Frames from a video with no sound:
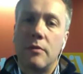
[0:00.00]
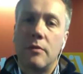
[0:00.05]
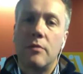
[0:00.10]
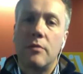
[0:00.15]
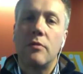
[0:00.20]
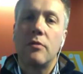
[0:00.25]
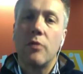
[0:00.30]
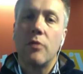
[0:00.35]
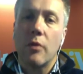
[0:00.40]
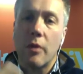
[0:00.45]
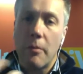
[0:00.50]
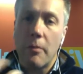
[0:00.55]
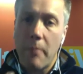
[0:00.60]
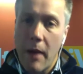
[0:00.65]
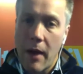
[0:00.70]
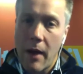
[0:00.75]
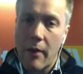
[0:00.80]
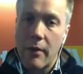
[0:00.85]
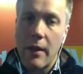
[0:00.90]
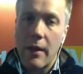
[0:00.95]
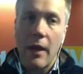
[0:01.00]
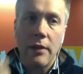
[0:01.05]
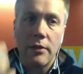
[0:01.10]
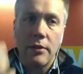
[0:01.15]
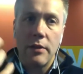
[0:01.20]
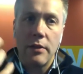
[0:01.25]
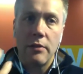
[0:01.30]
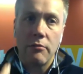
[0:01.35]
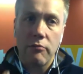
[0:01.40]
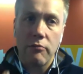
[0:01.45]
talk about
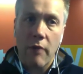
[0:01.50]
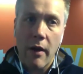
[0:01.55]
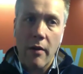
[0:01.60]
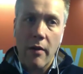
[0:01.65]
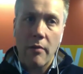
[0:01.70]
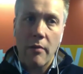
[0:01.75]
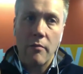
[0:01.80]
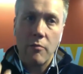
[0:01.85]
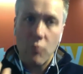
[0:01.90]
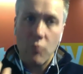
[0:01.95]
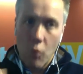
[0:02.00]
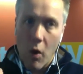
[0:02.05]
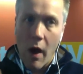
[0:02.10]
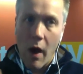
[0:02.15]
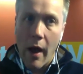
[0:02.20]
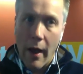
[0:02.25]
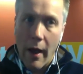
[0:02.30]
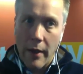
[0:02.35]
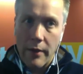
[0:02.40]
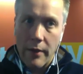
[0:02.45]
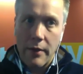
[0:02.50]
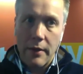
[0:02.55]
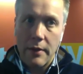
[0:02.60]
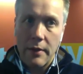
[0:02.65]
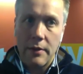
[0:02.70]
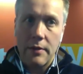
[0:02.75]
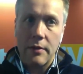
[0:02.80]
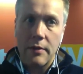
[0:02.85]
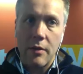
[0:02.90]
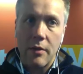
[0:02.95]
she's right-wired.
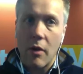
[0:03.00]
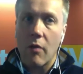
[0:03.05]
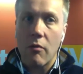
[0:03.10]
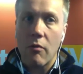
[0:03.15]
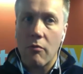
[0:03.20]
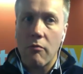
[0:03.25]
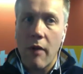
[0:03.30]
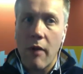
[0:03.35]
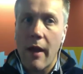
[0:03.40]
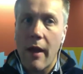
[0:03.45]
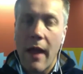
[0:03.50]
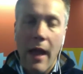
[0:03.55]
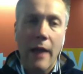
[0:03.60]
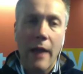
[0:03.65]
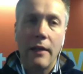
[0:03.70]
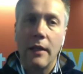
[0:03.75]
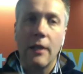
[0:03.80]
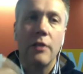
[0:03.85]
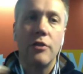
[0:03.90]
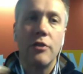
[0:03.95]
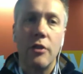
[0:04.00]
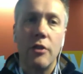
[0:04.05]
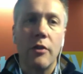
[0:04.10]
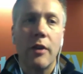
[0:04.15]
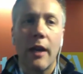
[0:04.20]
It's not right-handed, because you could